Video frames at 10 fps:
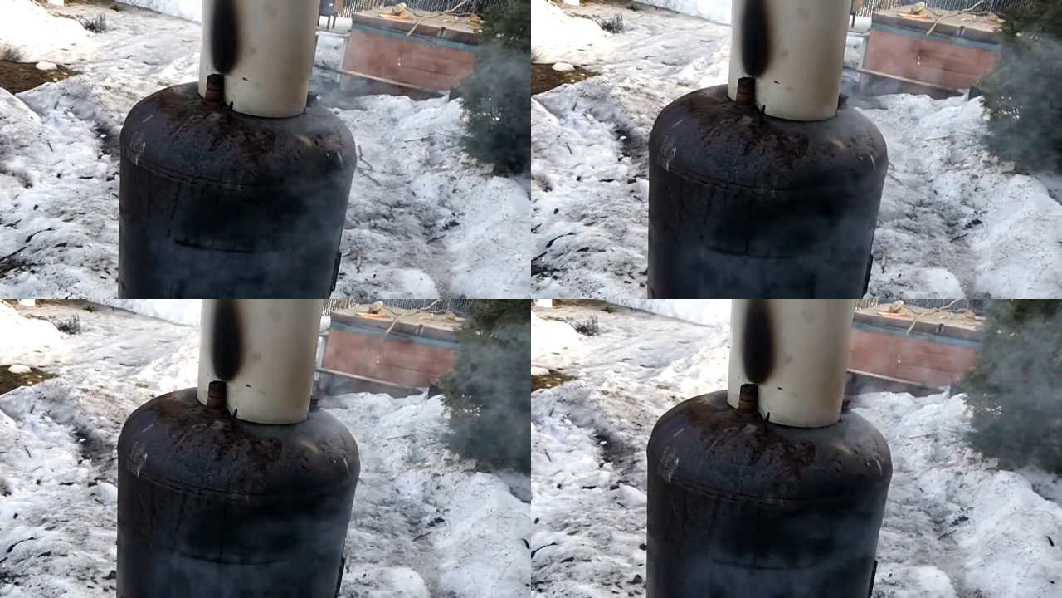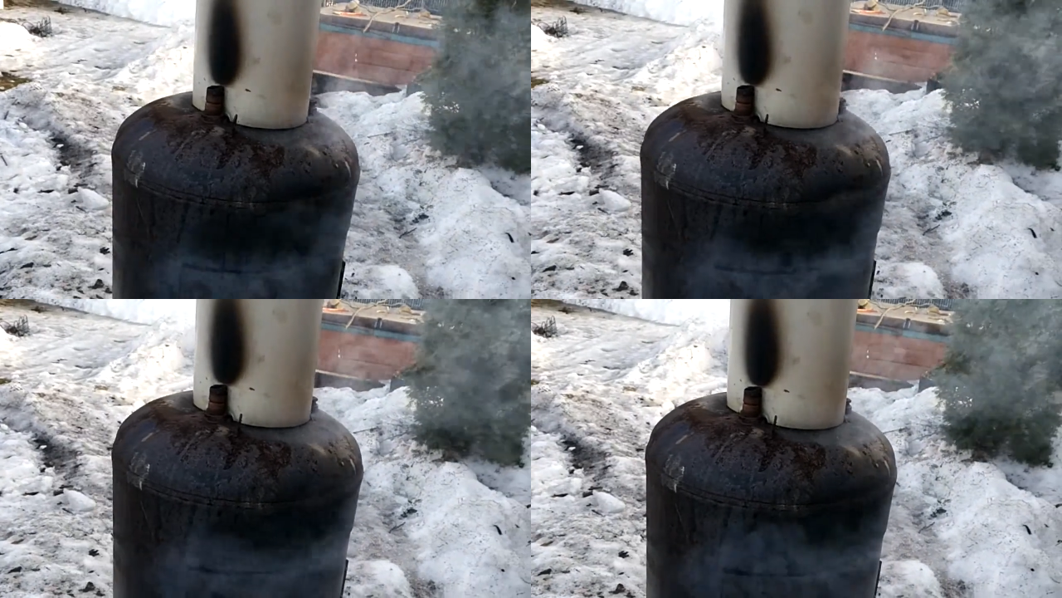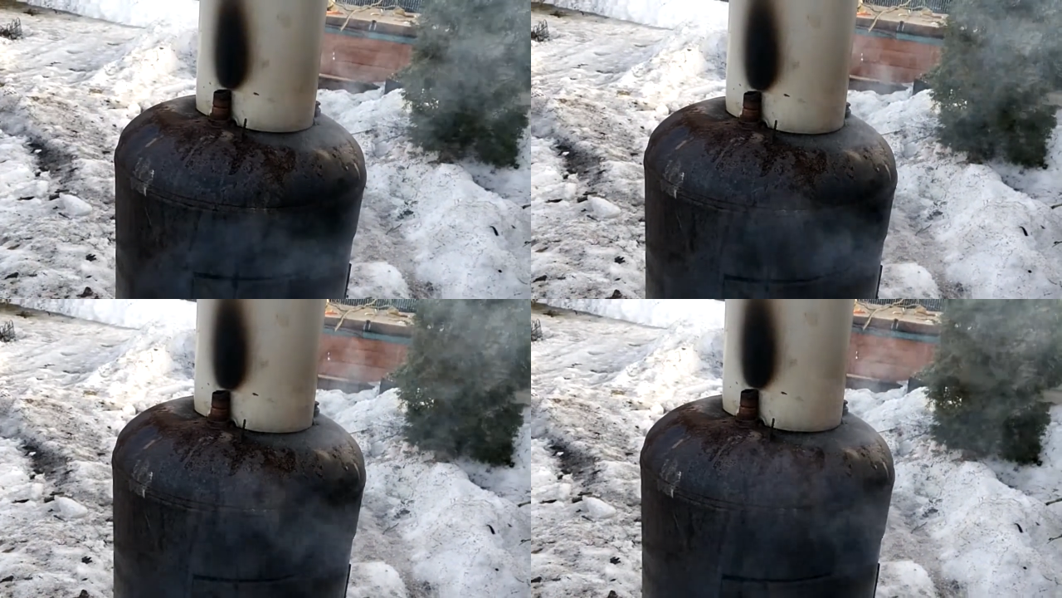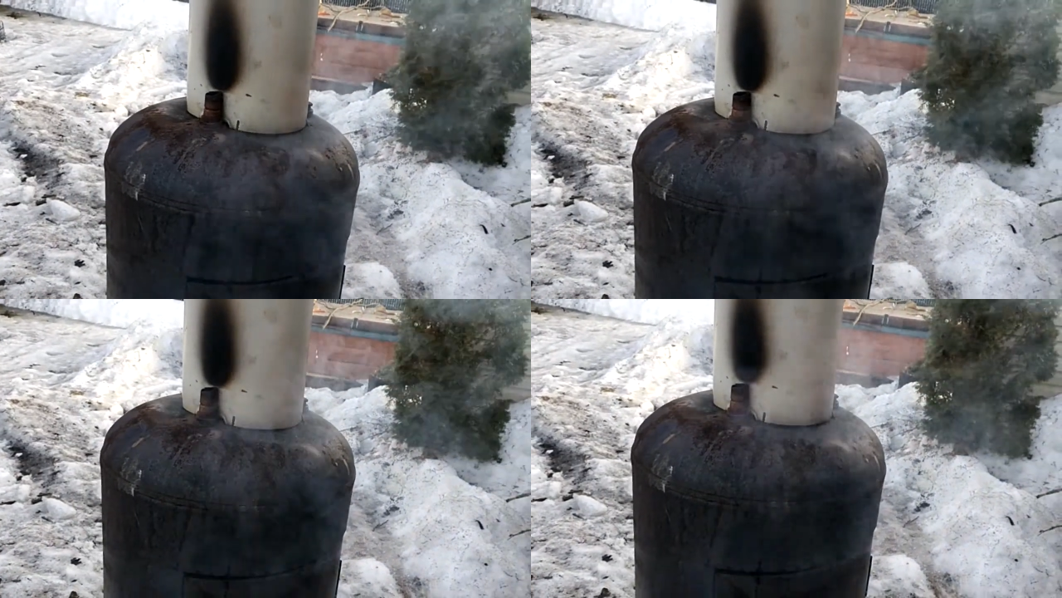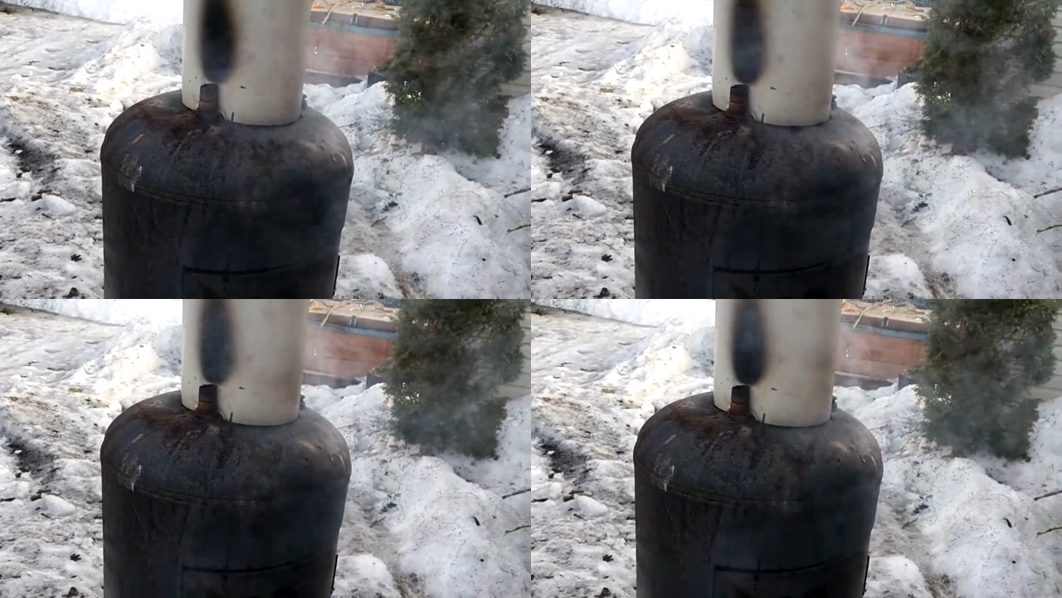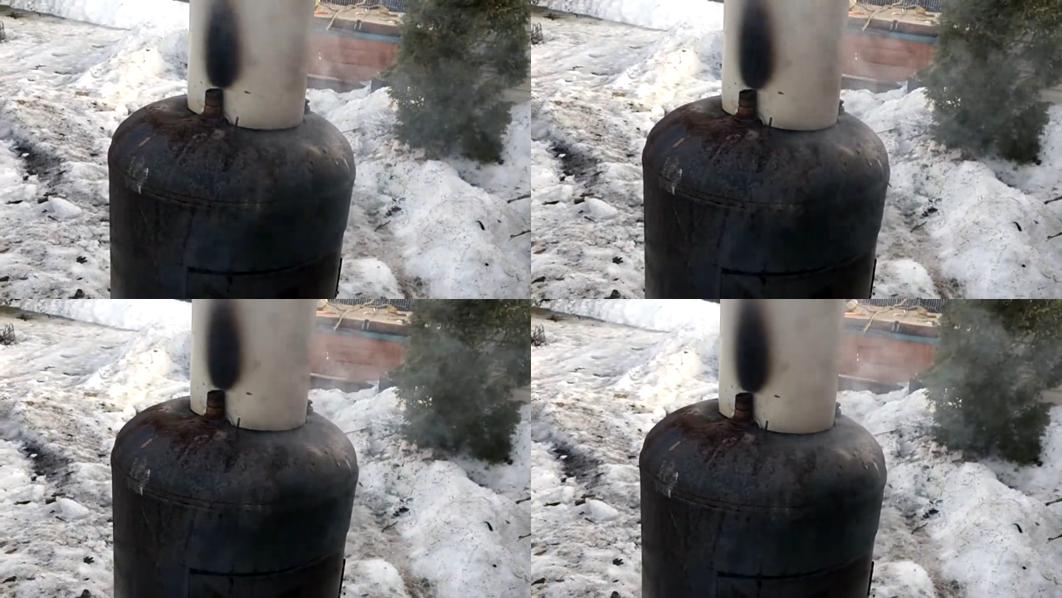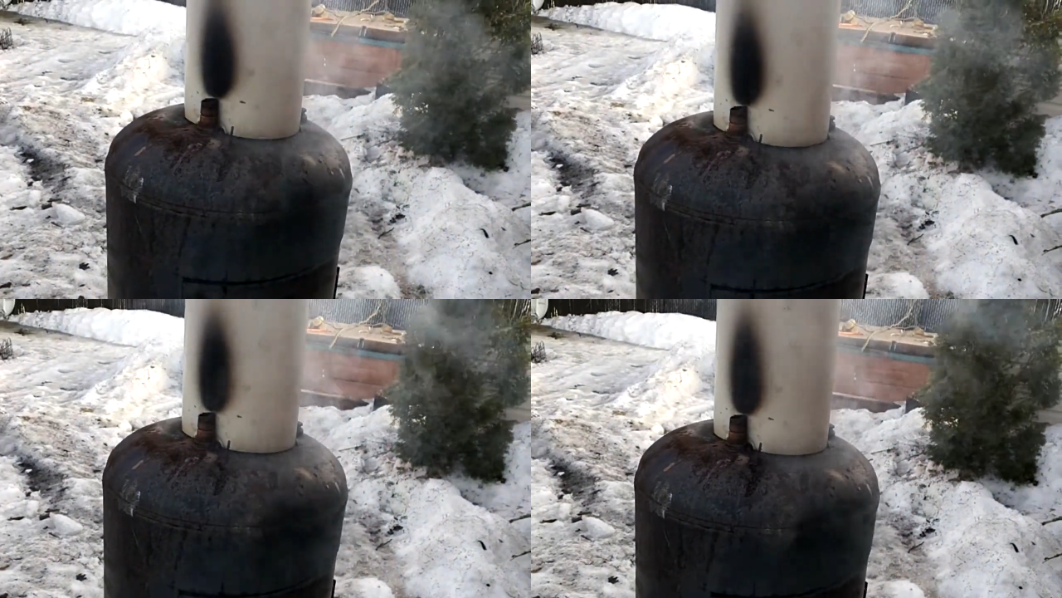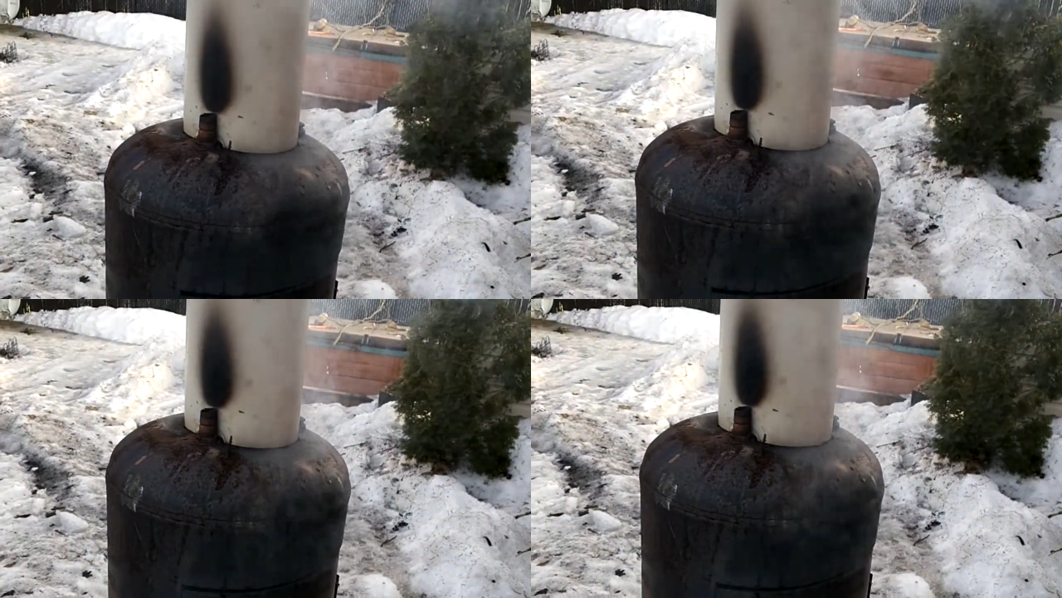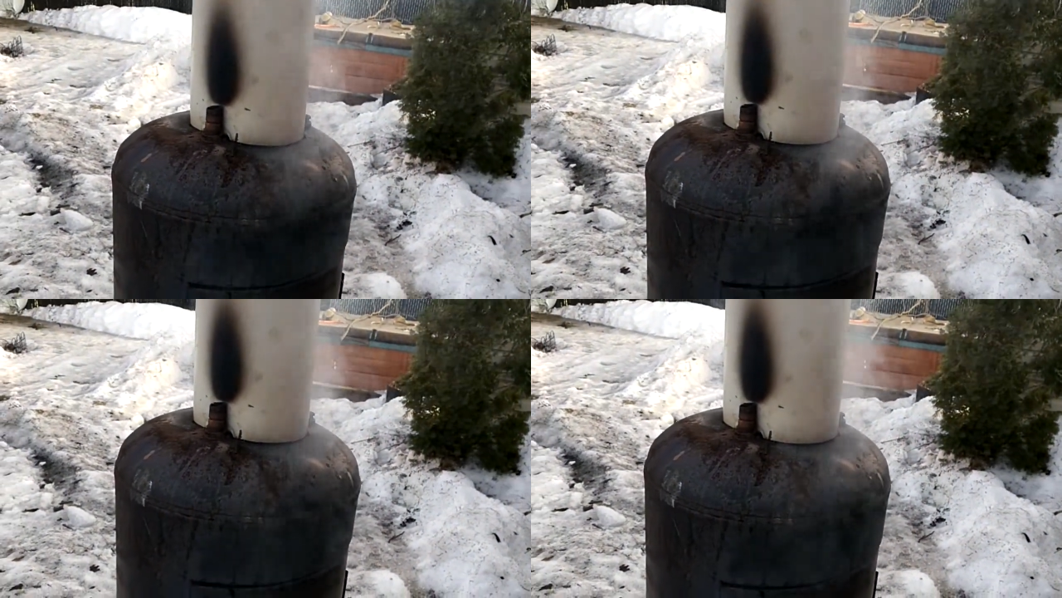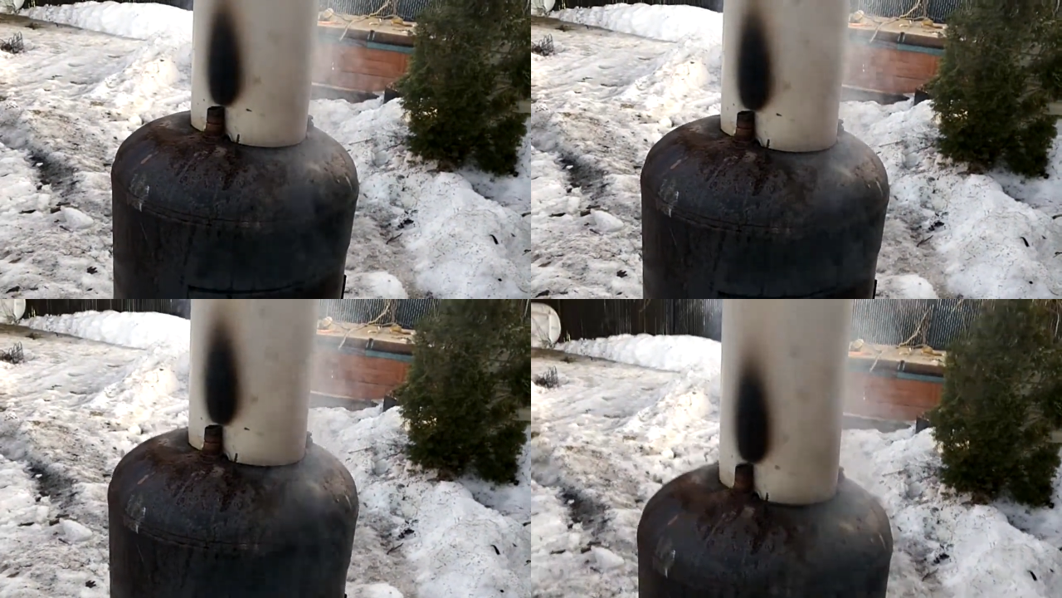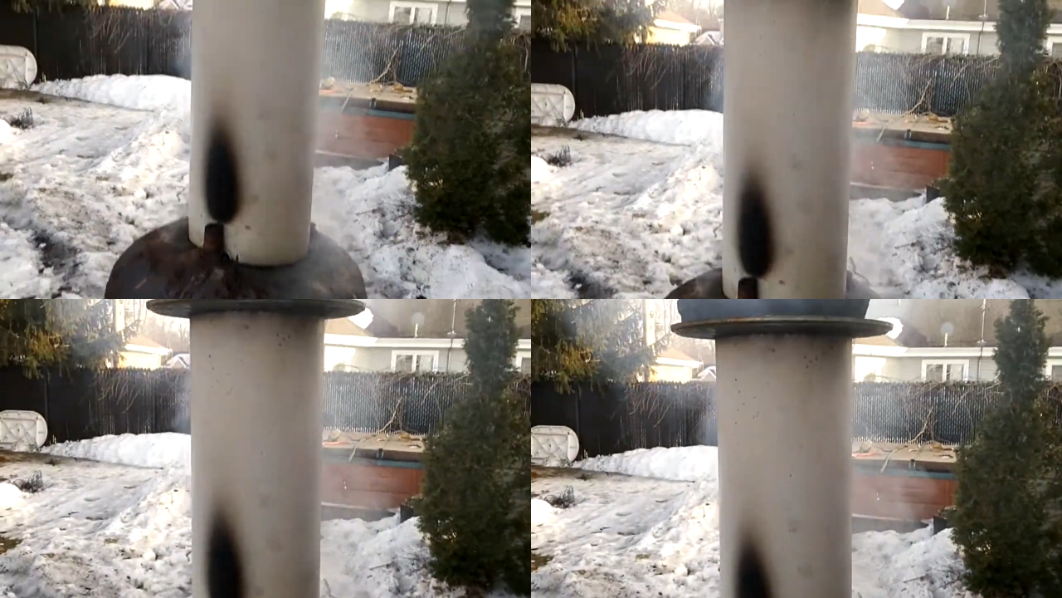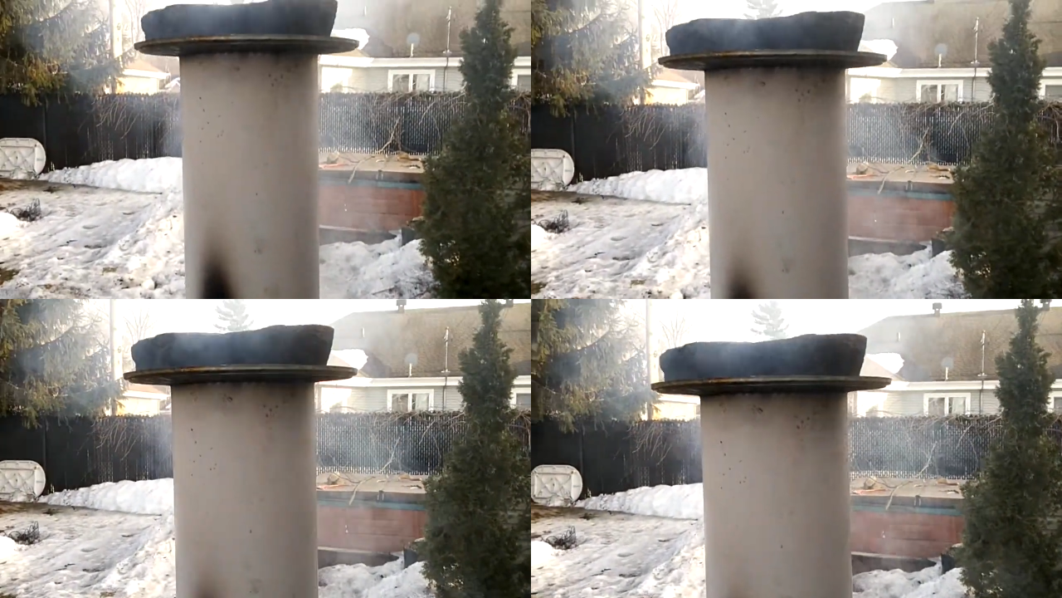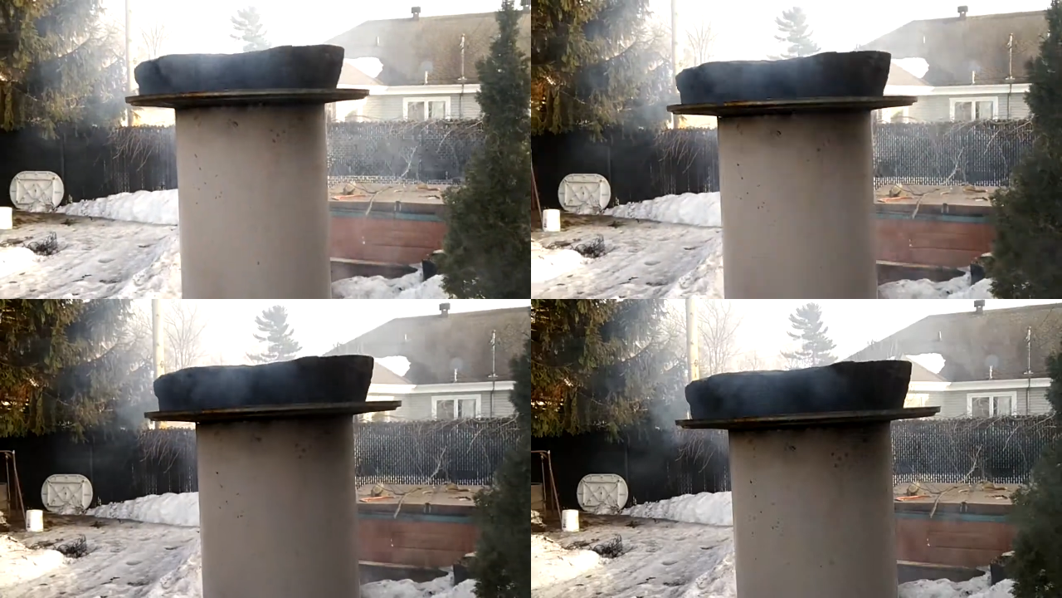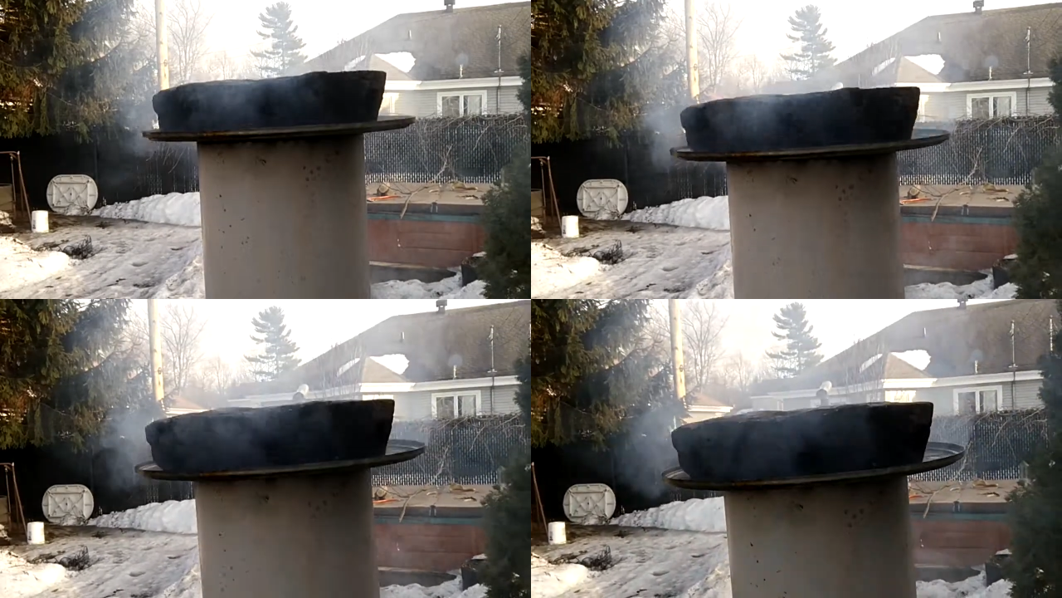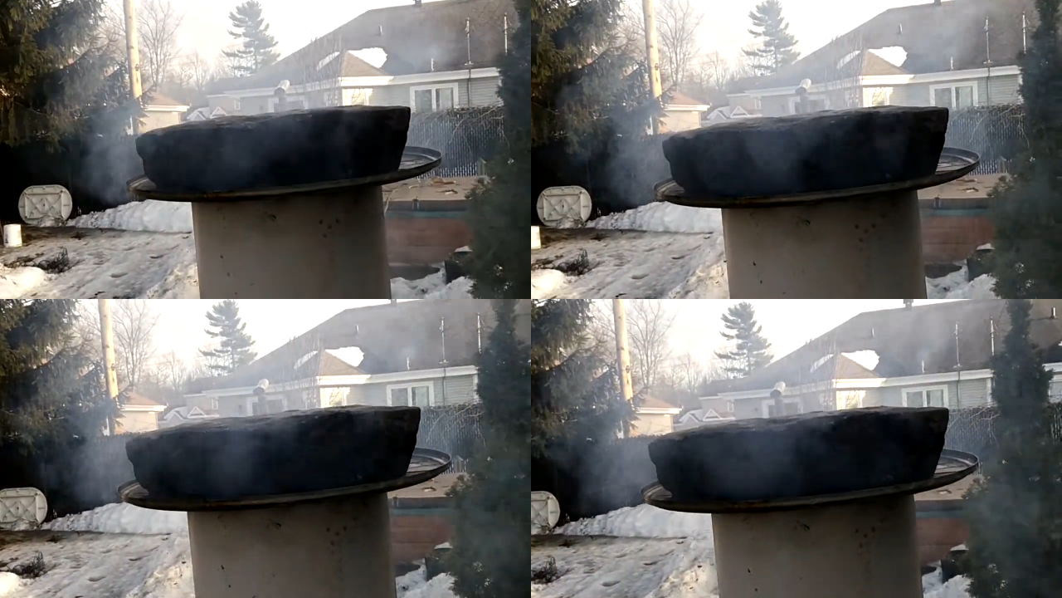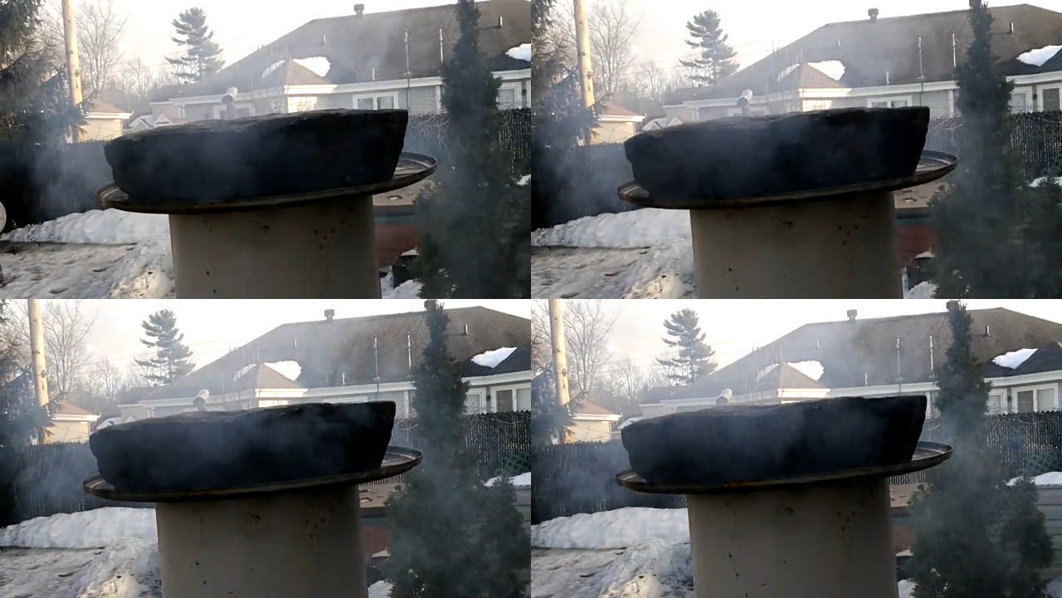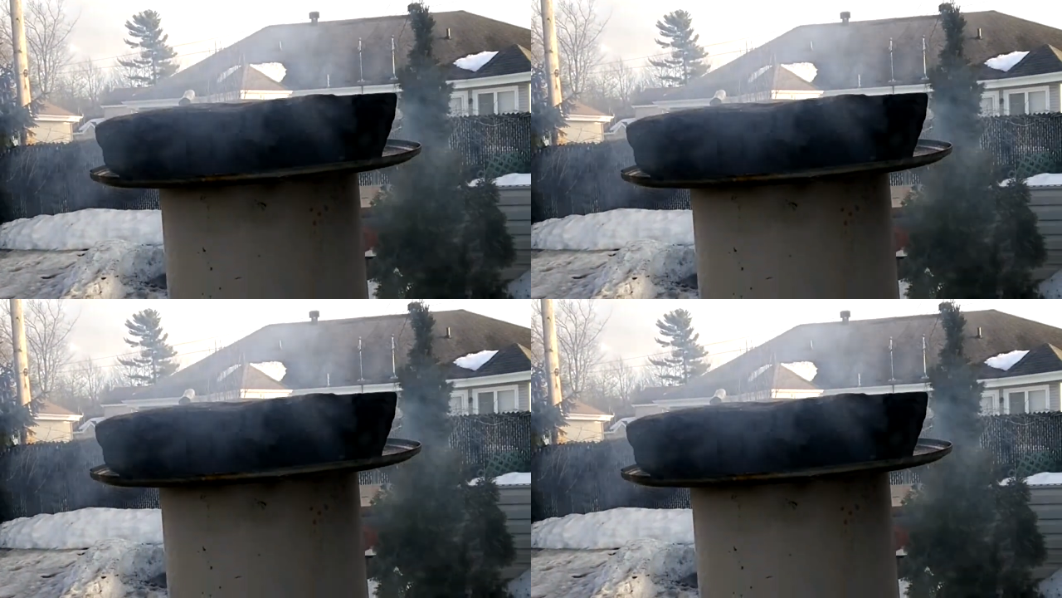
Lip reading: No face is visible, so there are no lips to read.